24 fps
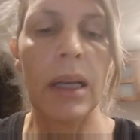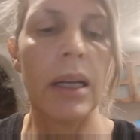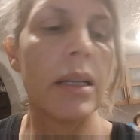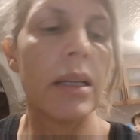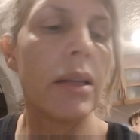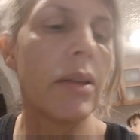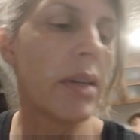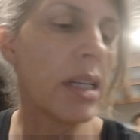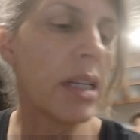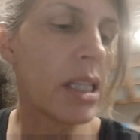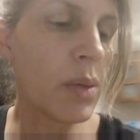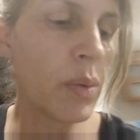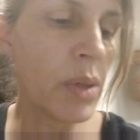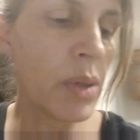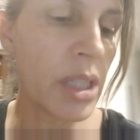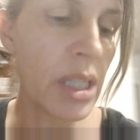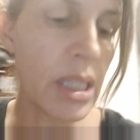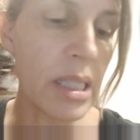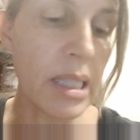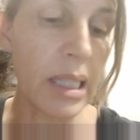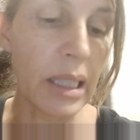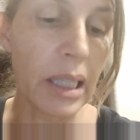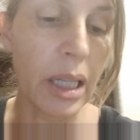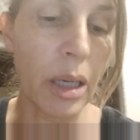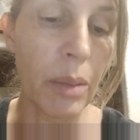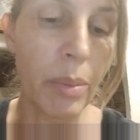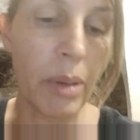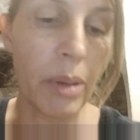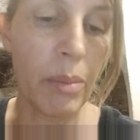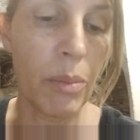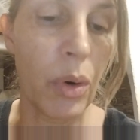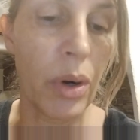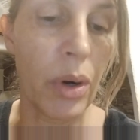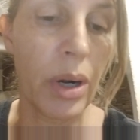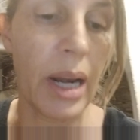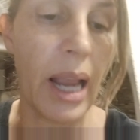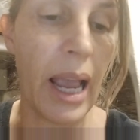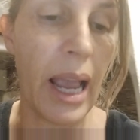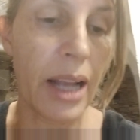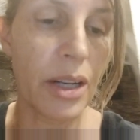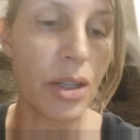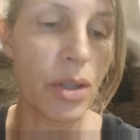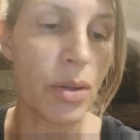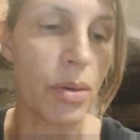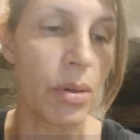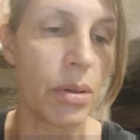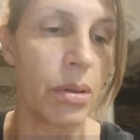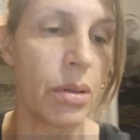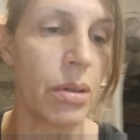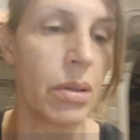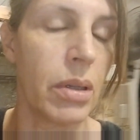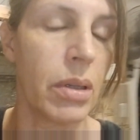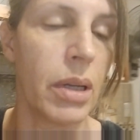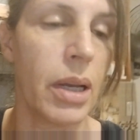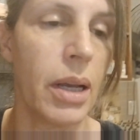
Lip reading: This one's just a little bit more natural,